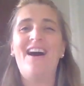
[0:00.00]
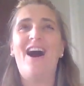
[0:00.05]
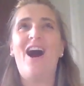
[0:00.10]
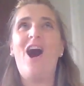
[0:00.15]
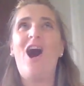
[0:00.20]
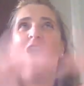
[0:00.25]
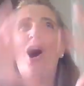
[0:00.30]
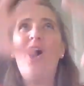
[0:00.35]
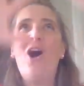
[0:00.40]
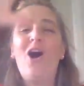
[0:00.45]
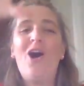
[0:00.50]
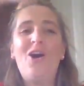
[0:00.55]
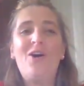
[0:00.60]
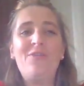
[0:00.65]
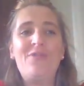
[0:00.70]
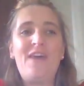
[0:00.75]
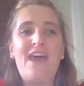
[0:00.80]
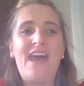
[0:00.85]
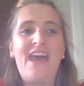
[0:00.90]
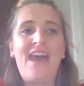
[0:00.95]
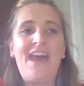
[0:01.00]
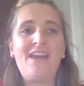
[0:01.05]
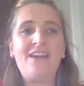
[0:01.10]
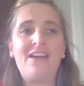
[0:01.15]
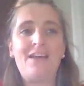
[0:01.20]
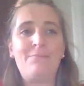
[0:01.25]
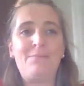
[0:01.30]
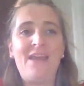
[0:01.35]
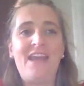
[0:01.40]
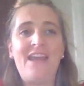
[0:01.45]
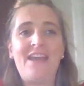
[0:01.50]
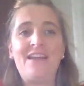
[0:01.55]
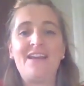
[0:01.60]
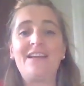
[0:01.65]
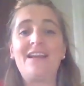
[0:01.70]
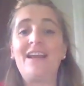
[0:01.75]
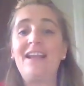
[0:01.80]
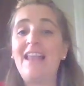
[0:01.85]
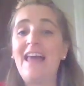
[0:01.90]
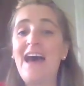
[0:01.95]
Are there big
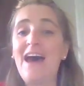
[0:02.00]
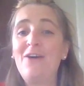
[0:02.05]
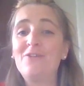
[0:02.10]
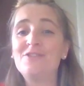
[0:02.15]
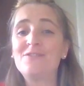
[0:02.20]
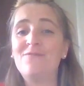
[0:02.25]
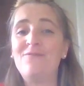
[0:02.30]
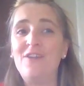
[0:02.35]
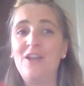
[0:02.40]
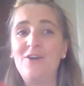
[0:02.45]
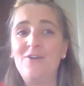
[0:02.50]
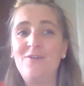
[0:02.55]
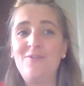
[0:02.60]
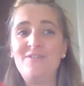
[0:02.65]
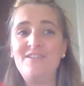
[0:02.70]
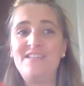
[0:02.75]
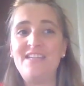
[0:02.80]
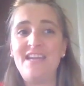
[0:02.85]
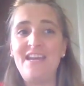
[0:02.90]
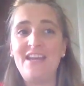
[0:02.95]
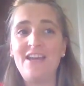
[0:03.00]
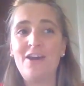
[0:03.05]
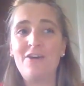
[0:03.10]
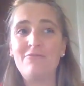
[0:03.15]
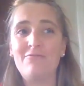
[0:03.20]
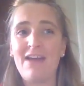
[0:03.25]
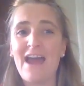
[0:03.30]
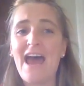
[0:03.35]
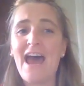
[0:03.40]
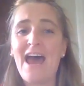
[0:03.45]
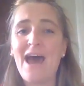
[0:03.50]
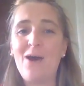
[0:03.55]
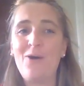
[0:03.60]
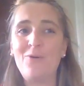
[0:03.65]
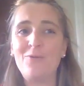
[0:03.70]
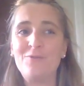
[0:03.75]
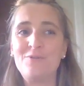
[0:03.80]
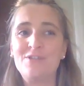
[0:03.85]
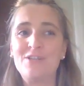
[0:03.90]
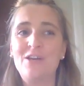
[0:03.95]
clouds floating
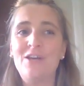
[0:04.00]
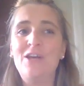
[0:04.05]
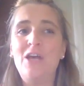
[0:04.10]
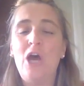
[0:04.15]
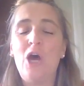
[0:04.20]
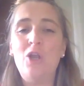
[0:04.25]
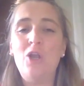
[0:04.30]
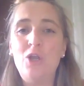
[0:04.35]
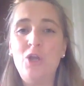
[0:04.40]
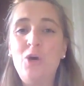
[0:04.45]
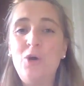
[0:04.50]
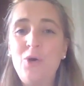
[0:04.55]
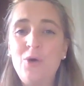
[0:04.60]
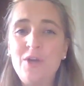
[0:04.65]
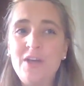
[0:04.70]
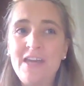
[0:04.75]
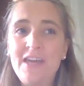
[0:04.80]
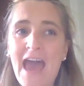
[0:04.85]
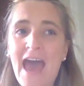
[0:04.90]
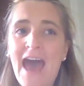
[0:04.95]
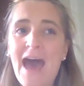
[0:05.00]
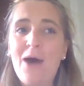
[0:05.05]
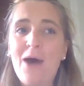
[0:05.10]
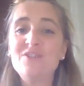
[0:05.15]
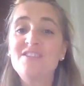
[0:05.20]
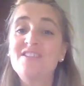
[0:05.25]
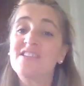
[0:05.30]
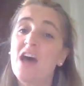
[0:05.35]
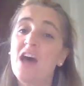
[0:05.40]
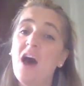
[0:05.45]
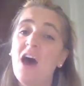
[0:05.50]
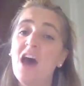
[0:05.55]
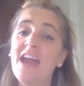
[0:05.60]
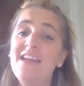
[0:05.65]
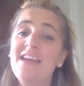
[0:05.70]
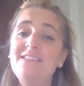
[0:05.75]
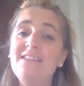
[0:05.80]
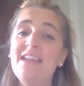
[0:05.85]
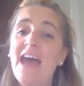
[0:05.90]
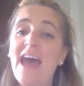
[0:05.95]
around? Look
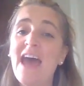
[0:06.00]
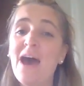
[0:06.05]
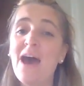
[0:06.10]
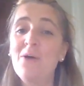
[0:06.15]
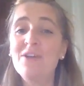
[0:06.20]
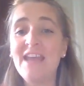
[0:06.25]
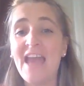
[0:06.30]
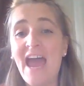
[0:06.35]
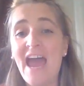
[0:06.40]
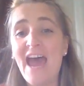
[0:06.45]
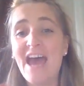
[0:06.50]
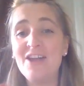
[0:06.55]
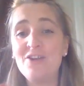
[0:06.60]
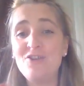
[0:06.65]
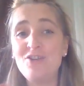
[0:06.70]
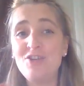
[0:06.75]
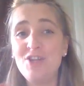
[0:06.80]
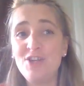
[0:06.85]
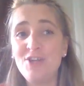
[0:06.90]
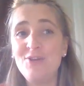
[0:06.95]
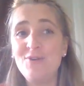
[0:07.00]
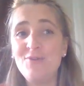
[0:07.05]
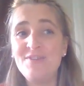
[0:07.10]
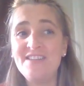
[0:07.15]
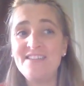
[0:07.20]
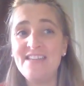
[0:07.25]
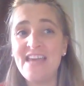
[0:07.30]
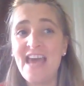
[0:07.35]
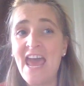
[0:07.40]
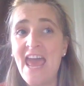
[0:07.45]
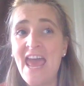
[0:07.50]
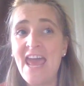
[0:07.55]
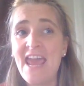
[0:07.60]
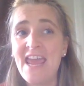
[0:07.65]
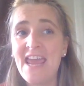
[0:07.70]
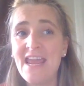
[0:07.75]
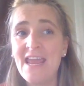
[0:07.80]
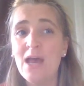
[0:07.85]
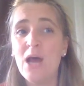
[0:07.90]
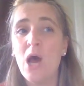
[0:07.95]
outside now, can you
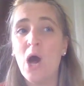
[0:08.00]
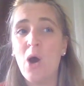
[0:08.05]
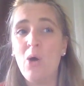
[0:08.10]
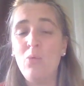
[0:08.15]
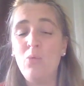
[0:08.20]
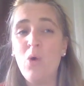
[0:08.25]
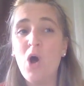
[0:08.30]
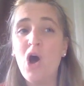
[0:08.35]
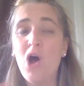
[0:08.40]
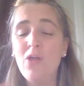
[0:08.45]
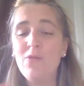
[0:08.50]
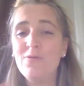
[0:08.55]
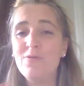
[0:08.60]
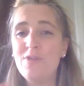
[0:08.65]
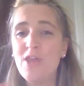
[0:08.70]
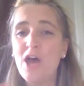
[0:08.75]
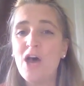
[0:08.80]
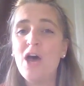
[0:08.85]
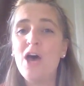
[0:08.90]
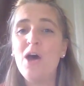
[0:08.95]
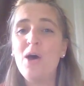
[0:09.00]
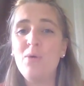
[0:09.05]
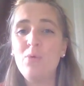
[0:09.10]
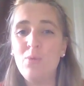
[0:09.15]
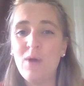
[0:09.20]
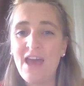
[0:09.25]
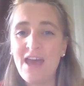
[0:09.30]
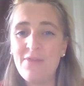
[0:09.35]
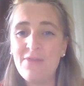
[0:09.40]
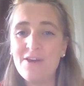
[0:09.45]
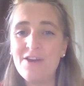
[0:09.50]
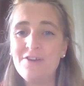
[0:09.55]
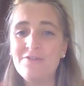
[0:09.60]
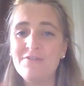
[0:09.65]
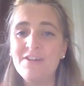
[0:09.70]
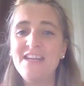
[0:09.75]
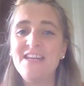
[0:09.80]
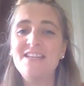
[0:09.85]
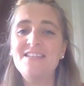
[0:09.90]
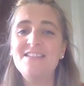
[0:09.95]
say what the weather
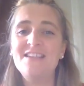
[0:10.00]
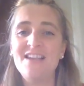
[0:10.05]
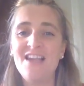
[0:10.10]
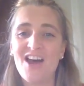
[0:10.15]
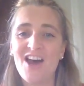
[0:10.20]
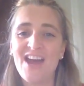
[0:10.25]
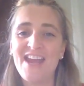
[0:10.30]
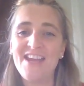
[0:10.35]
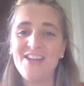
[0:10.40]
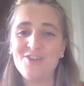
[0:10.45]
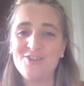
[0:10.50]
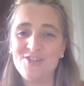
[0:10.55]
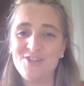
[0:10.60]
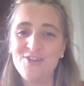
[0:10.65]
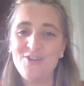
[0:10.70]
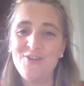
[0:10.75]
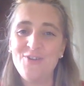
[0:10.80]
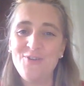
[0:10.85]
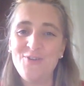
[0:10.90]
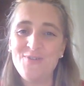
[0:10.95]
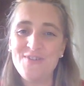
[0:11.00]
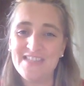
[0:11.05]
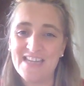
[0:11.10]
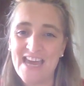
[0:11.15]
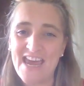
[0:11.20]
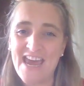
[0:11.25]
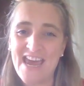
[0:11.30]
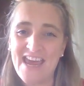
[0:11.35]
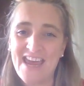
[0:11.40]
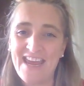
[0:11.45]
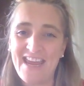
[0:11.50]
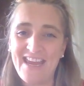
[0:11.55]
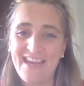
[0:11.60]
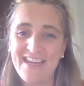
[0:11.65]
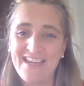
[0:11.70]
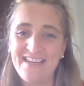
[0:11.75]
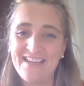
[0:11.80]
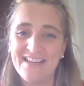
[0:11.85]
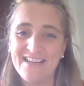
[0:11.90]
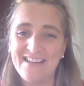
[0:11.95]
is like
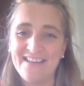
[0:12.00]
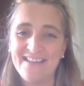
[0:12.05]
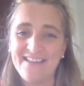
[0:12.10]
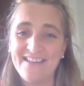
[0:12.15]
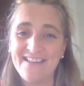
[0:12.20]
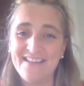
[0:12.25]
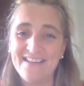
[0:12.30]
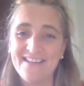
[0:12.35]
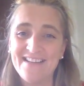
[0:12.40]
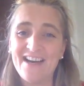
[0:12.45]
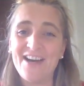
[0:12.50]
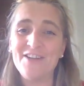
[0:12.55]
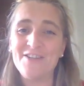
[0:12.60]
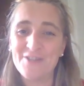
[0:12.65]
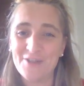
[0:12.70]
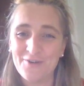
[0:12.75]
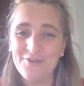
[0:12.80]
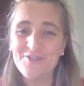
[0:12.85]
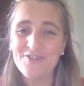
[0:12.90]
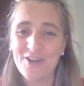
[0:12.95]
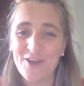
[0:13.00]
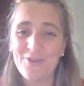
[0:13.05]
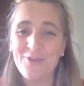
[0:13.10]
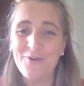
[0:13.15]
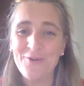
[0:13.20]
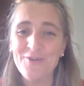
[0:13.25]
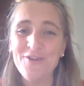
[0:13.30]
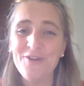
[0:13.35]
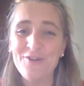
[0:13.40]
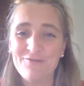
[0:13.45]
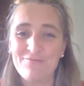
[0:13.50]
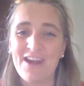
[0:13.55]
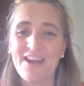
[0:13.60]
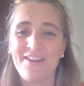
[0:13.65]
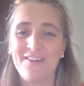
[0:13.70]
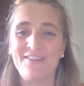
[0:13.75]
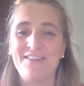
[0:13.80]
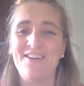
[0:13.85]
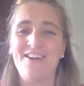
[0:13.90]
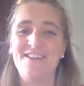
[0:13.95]
today? I told you, I thought you'd
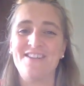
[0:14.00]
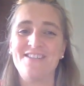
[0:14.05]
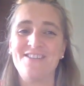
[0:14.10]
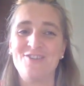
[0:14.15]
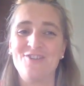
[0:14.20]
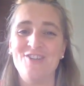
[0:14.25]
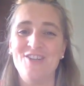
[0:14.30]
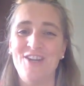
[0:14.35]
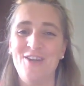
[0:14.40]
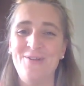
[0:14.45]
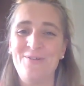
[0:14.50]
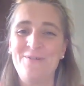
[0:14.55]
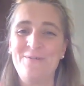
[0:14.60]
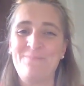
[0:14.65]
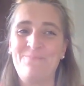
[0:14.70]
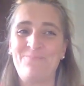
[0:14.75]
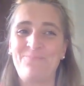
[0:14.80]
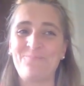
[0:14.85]
recognise the tune.